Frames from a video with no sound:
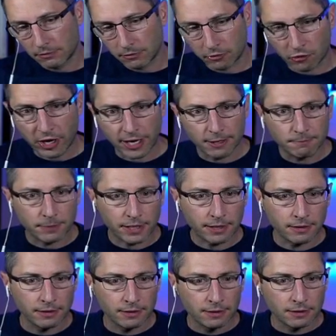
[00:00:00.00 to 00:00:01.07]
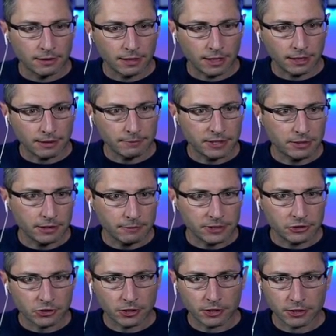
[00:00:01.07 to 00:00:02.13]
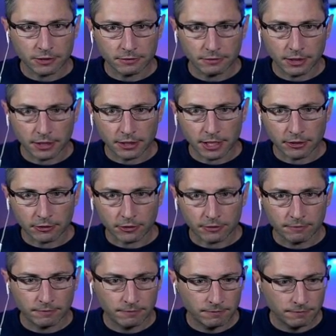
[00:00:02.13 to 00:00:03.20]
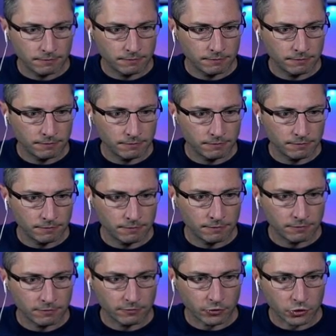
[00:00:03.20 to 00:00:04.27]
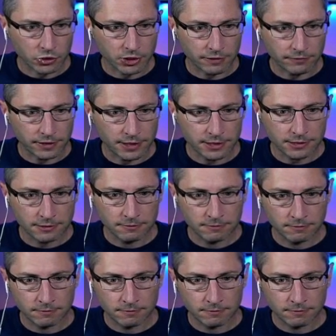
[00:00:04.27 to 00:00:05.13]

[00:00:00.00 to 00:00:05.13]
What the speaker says: great, but let me draw another version of this.